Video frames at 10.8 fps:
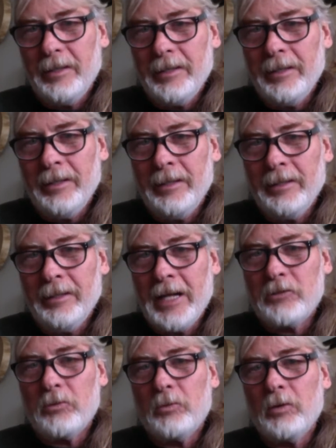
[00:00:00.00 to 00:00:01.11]
and the
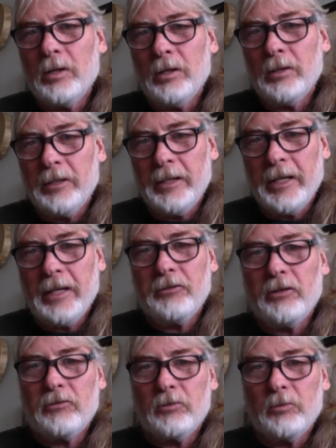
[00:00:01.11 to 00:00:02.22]
natural world and the
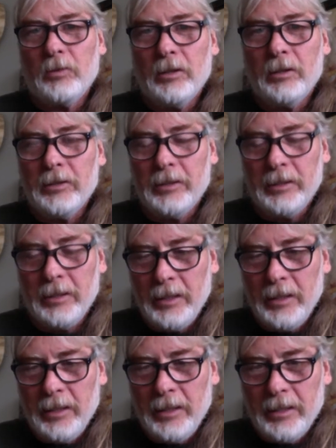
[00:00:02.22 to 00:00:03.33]
ancestral world and
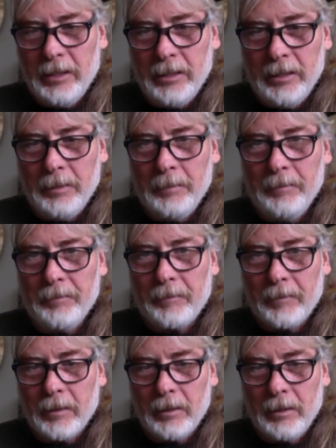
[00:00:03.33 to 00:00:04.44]
um,
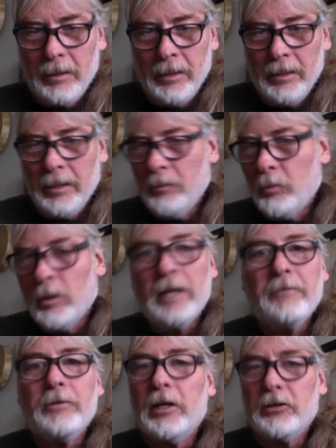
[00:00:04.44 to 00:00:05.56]
and and
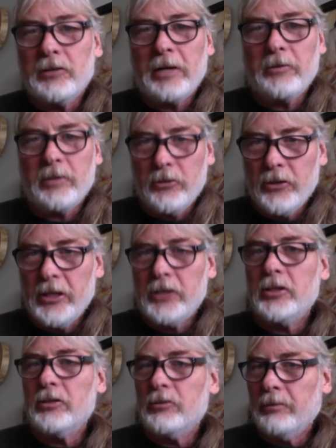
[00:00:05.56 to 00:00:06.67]
whatever our sacred
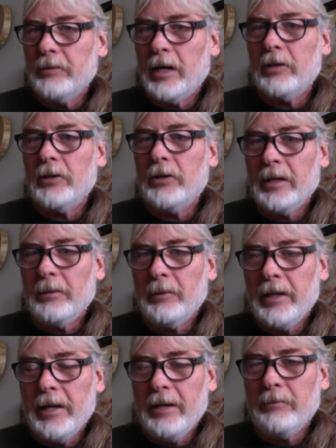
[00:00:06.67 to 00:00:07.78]
traditions of honoring that we
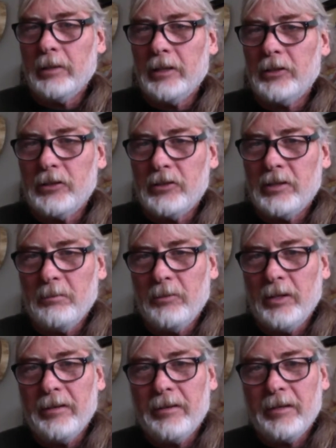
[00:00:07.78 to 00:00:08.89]
have relationship with.